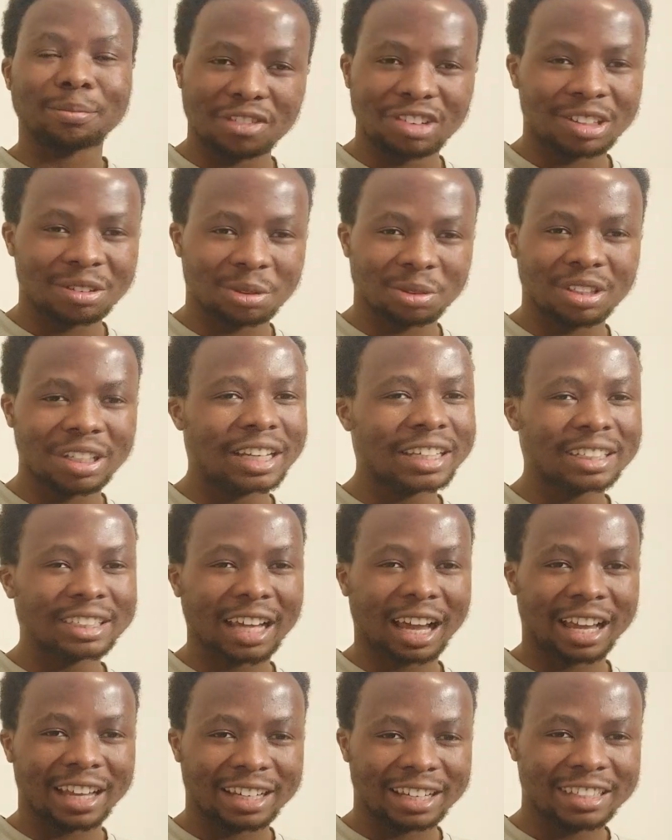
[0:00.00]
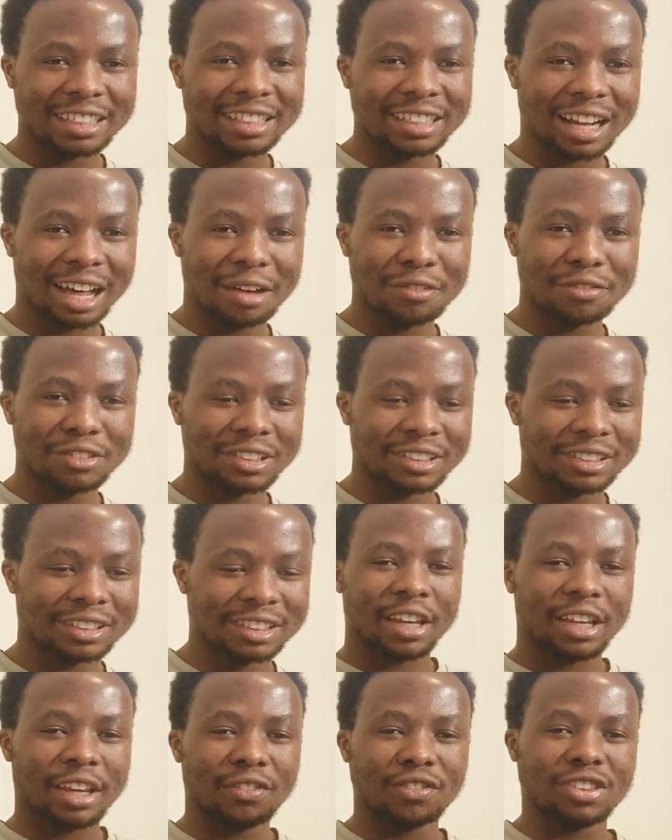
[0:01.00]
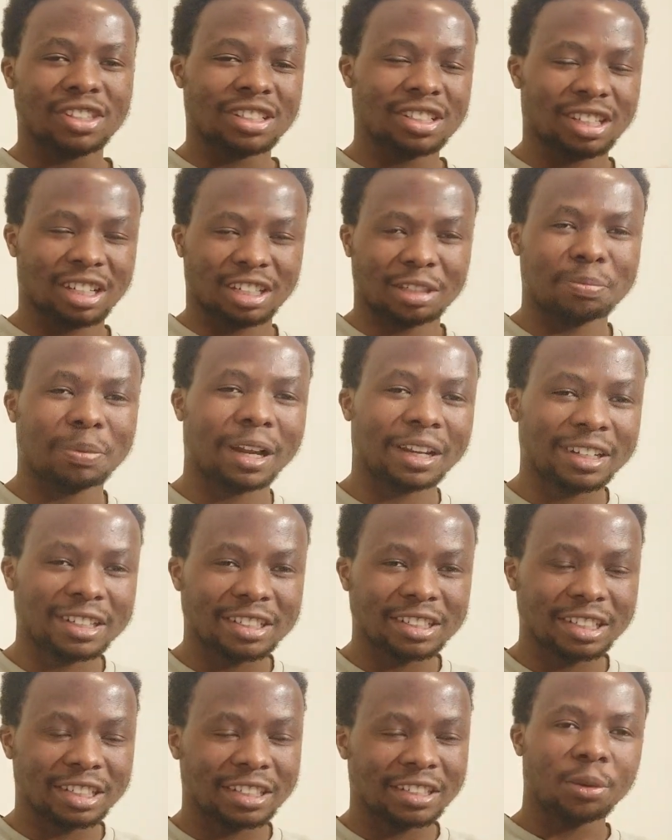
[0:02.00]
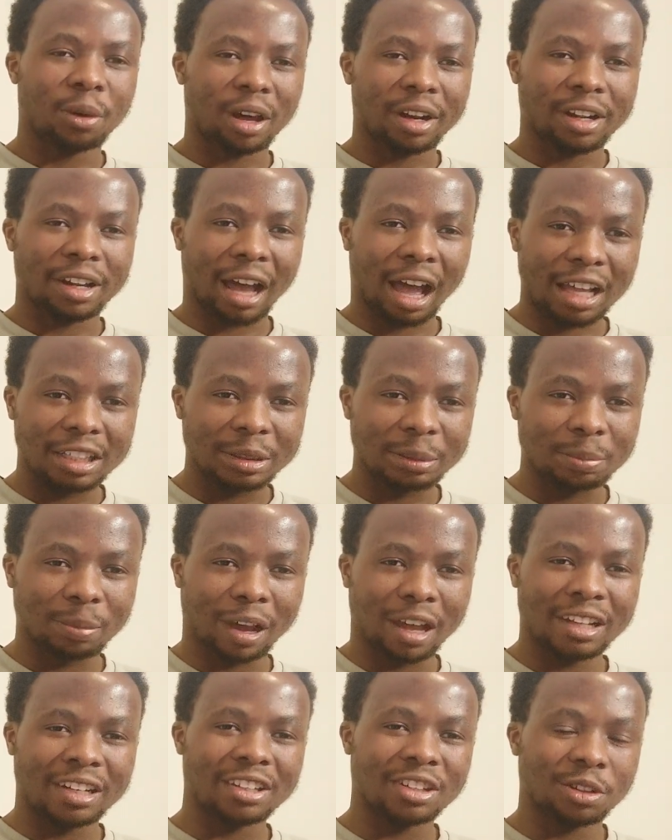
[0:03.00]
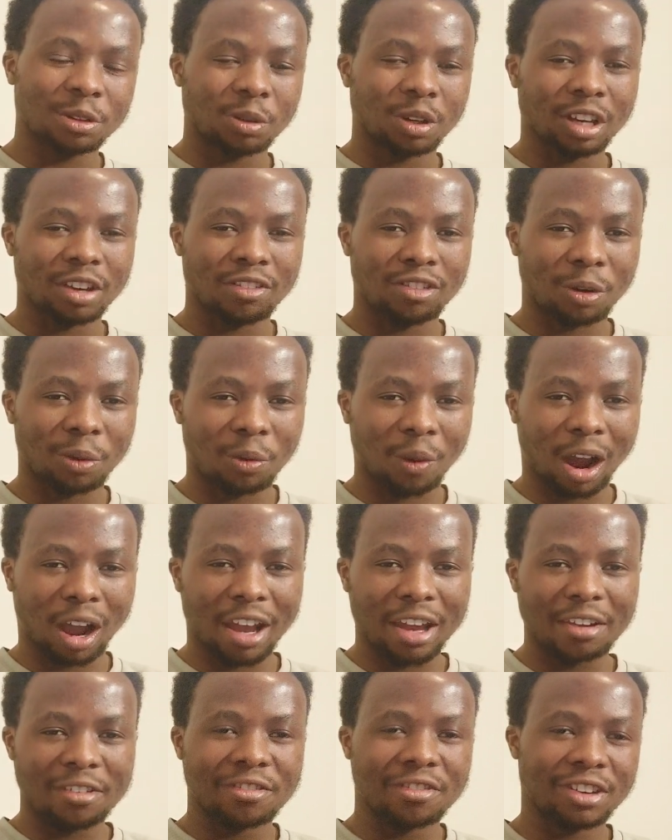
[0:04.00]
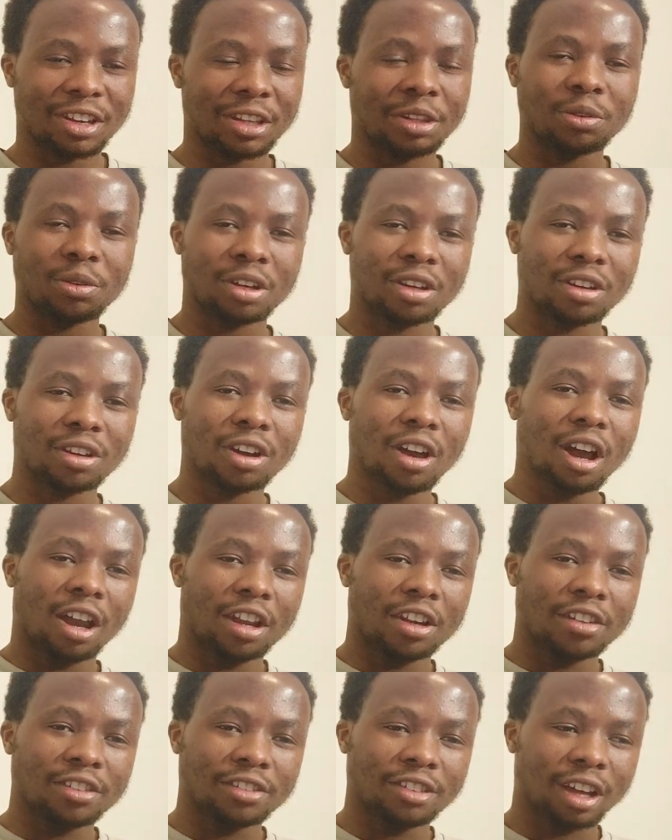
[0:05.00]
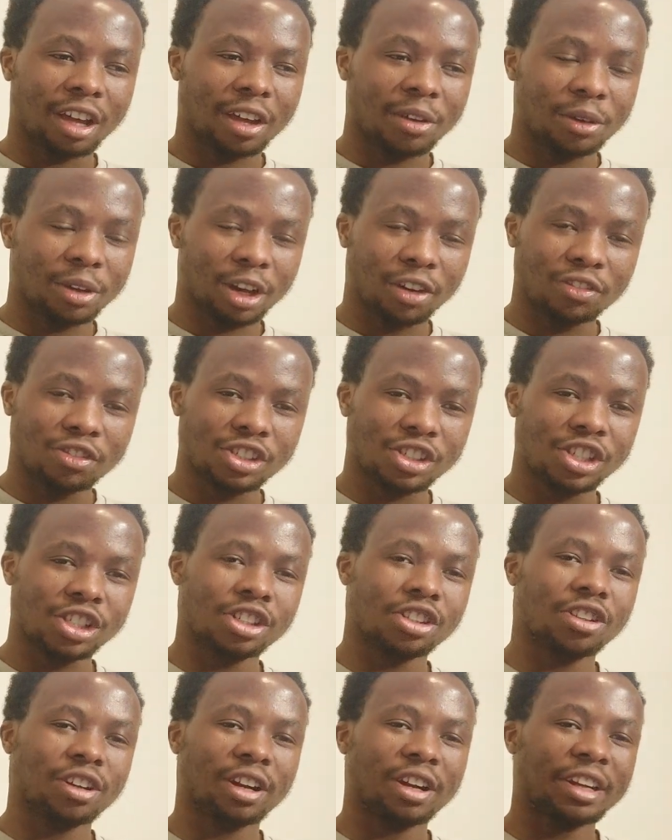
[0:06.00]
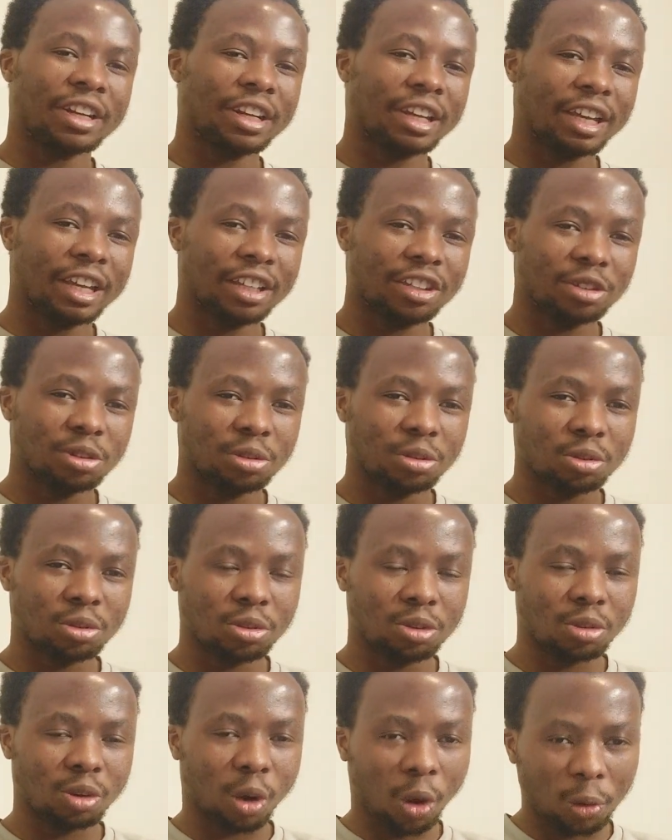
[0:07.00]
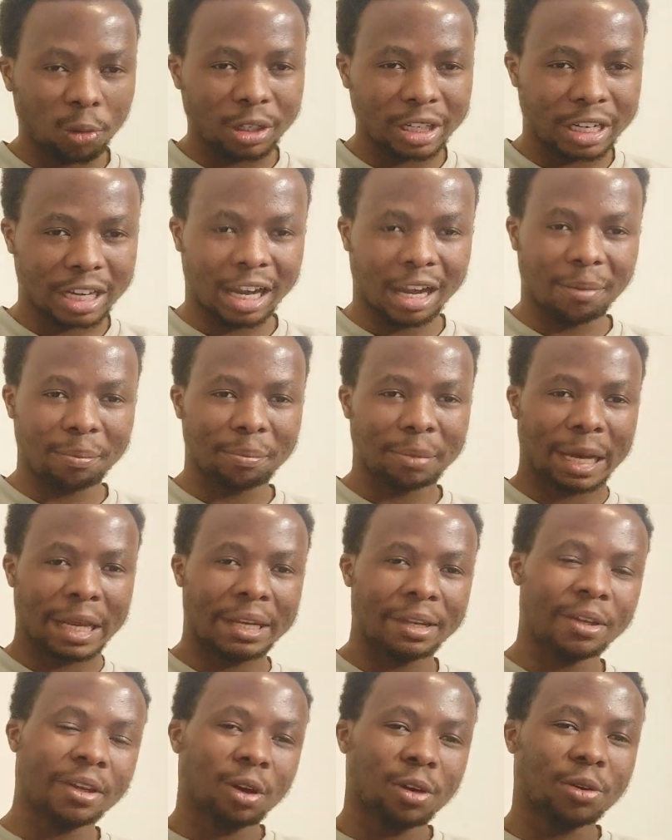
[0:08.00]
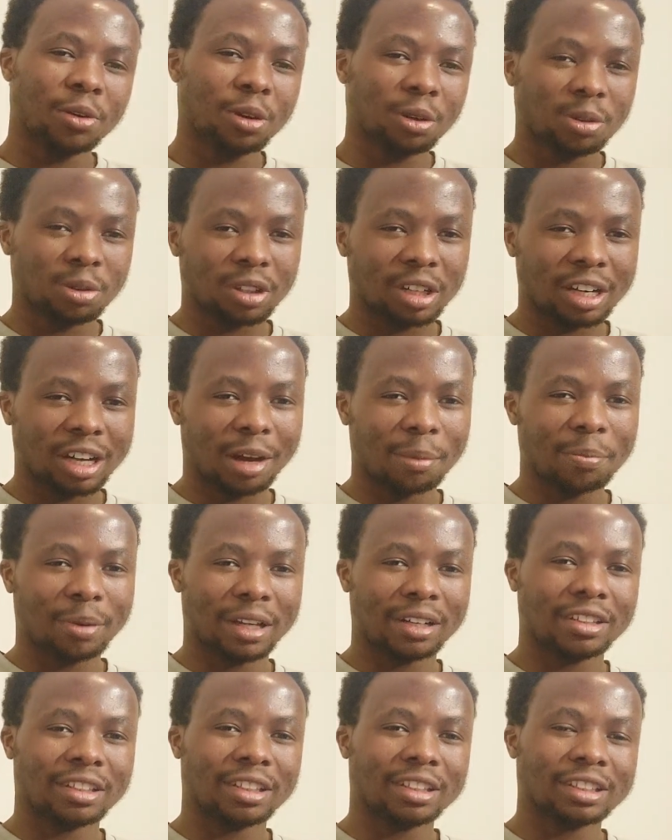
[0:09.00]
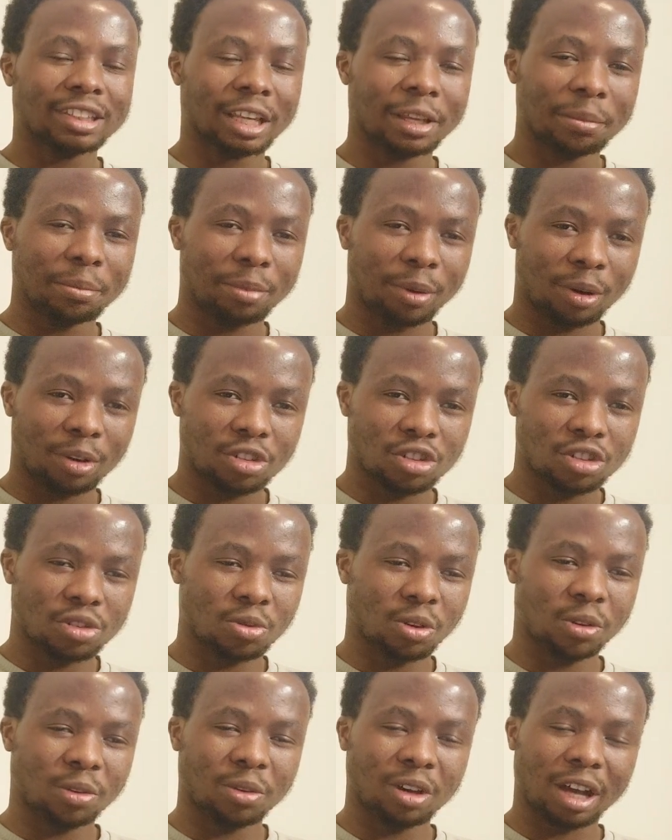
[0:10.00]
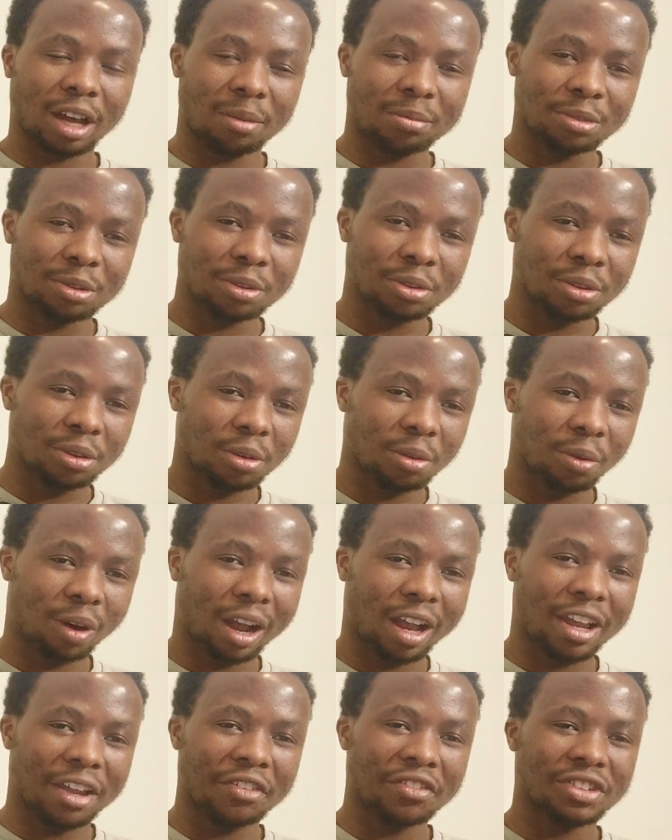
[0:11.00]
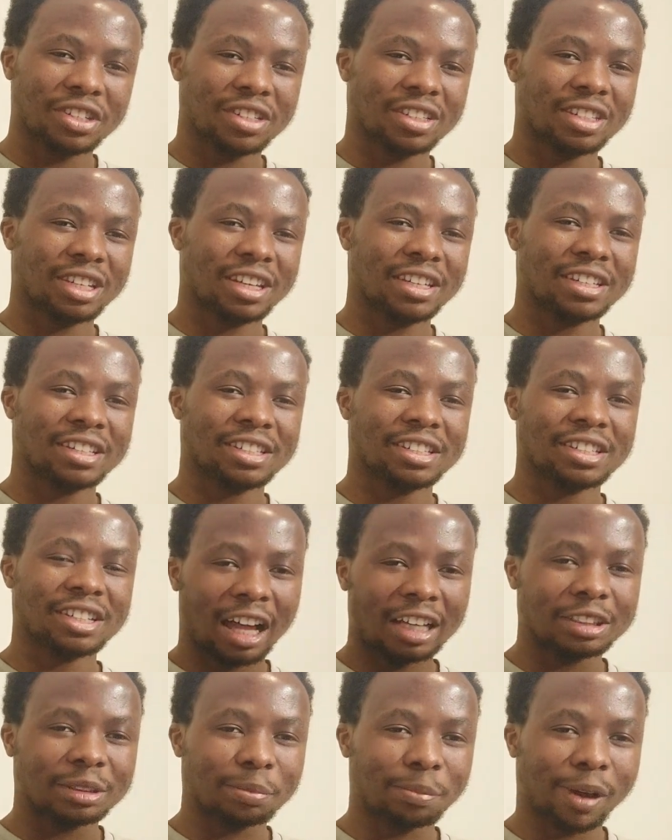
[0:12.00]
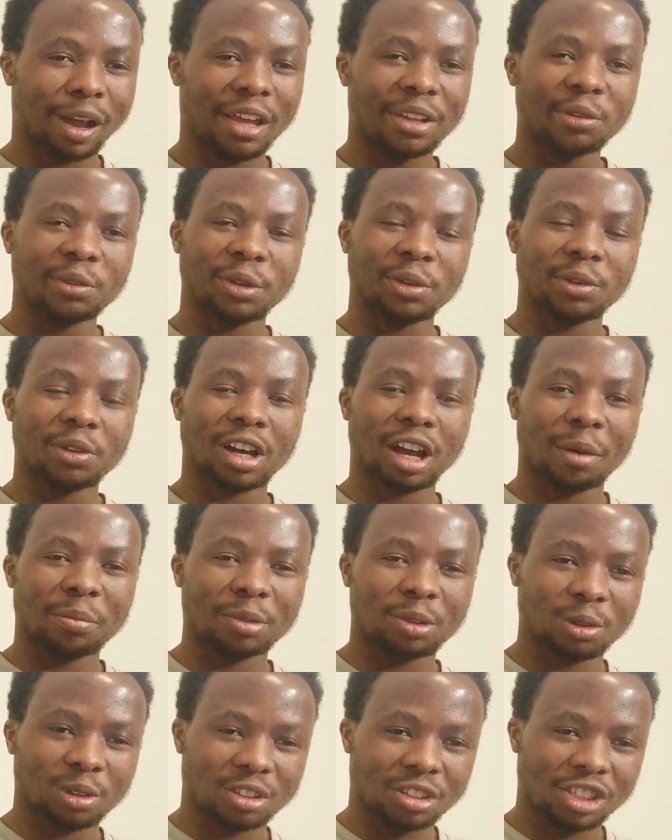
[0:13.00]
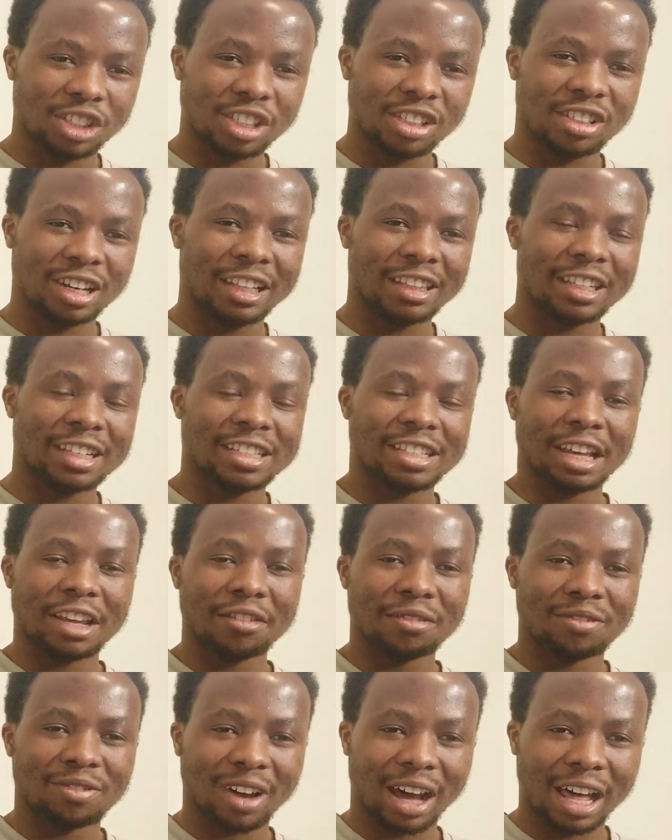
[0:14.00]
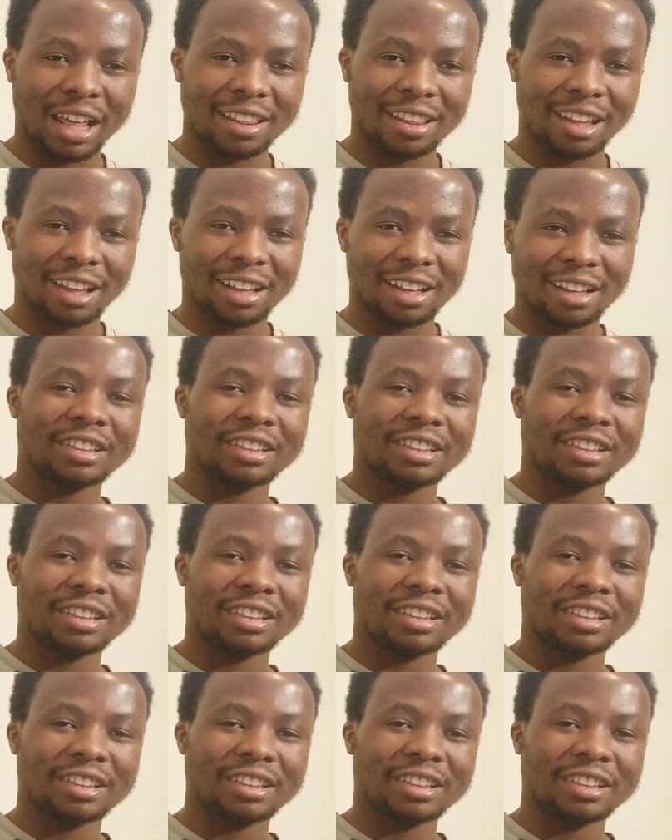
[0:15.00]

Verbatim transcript: Even today, I really love it. He gave this explanation. You are a husband, you have a wife, and you have, and uh, you have children, and you, you own a company. When you go to the company, they say boss. When you come to your wife, she says husband. When you come to your children, they say father.